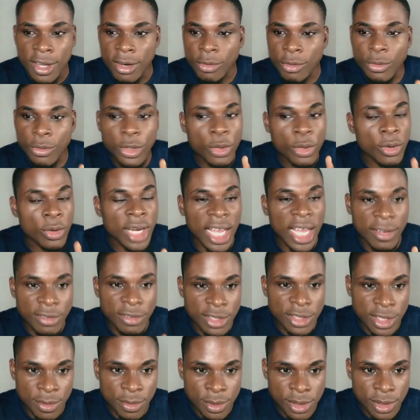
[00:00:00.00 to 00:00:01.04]
real life
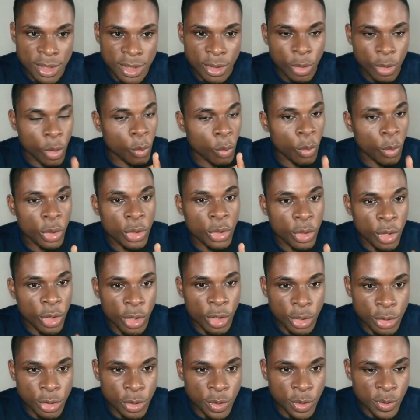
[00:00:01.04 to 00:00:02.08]
tips on what you're
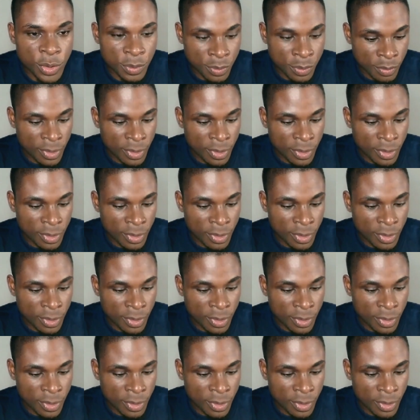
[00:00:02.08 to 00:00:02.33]
going to do.